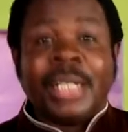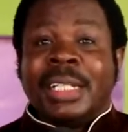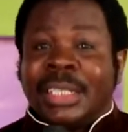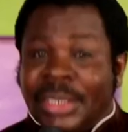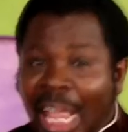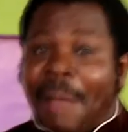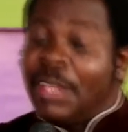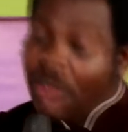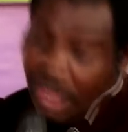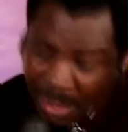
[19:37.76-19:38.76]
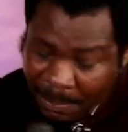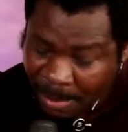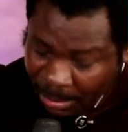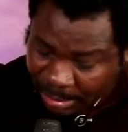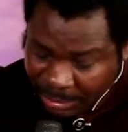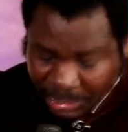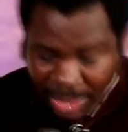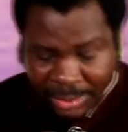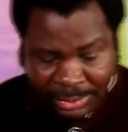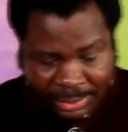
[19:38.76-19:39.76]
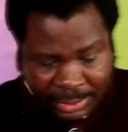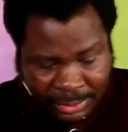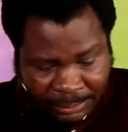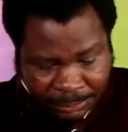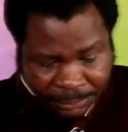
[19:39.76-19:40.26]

Something to remember about our churches.